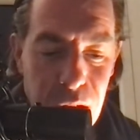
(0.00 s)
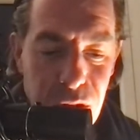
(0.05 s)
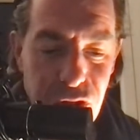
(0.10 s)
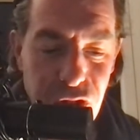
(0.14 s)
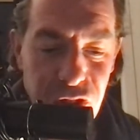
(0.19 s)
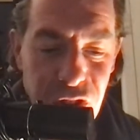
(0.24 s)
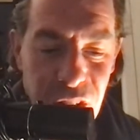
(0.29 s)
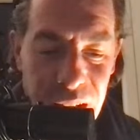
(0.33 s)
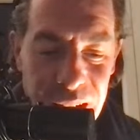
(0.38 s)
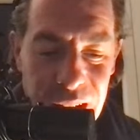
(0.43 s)

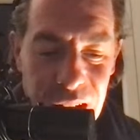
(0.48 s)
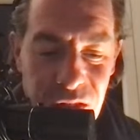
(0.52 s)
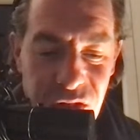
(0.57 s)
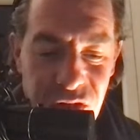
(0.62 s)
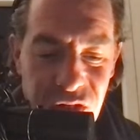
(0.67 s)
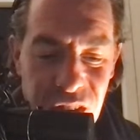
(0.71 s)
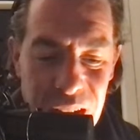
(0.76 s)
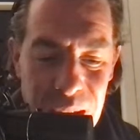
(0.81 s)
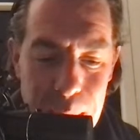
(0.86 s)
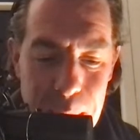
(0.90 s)
She's like a
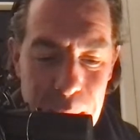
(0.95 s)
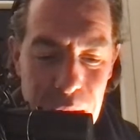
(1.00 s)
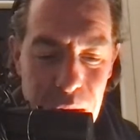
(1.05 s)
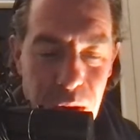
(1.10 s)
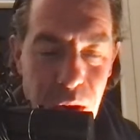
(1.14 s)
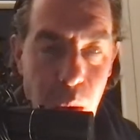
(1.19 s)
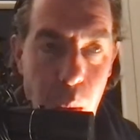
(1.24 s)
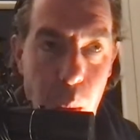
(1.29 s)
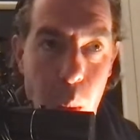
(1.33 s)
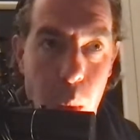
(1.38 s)

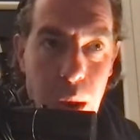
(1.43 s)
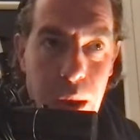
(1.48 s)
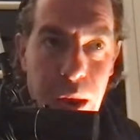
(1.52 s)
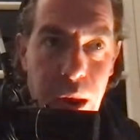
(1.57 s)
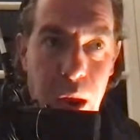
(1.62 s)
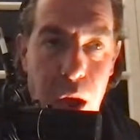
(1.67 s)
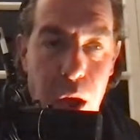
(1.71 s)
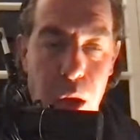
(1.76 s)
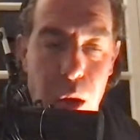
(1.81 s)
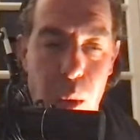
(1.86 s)
demon
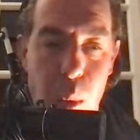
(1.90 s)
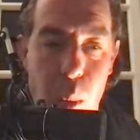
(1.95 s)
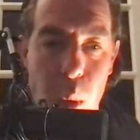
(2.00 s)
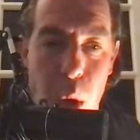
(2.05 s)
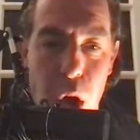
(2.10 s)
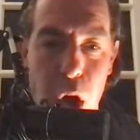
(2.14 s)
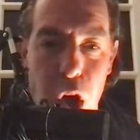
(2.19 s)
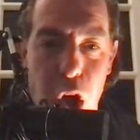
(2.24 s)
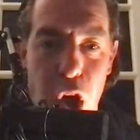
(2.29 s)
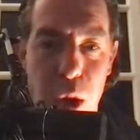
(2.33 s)
when her
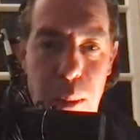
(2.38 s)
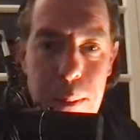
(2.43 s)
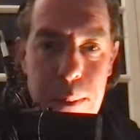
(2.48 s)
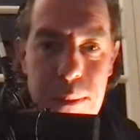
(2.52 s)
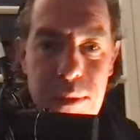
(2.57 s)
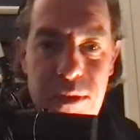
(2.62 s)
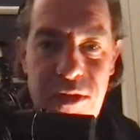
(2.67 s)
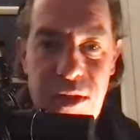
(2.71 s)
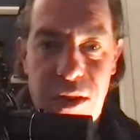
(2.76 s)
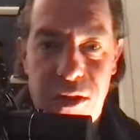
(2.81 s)

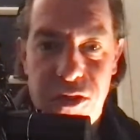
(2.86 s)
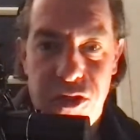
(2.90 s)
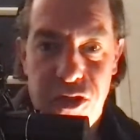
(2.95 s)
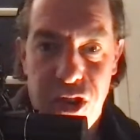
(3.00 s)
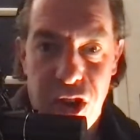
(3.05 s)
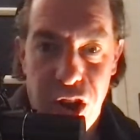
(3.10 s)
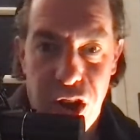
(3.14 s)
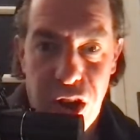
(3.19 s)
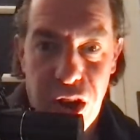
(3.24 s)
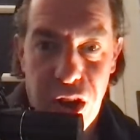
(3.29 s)
worms
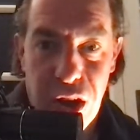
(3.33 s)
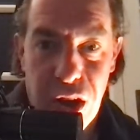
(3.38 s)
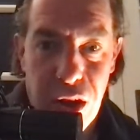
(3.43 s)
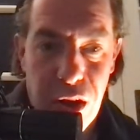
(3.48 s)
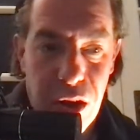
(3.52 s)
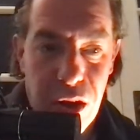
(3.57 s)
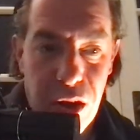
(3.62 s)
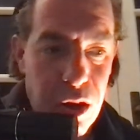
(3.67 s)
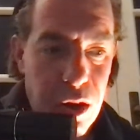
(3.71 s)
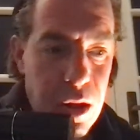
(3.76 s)

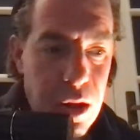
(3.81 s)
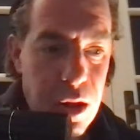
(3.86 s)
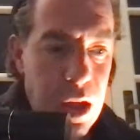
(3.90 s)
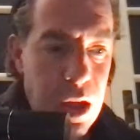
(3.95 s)
turn.